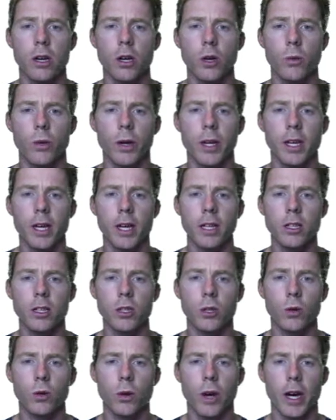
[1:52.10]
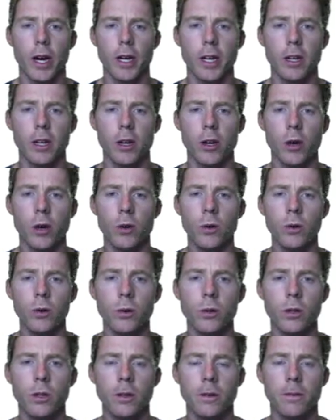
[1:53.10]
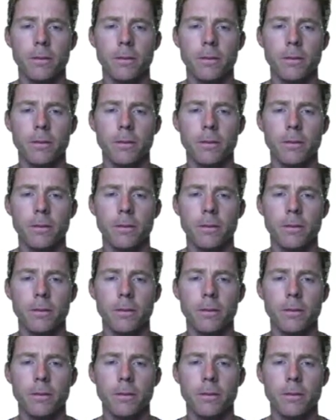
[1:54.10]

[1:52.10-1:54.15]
we get to a node.